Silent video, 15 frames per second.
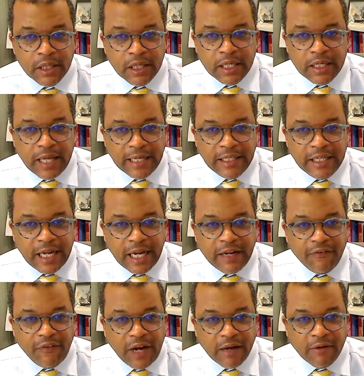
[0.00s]
in
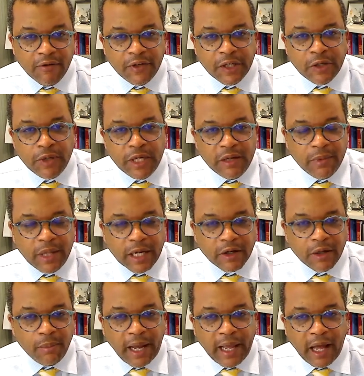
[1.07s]
1995 with a degree in
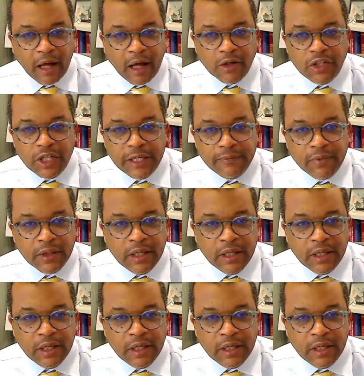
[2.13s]
molecular biology.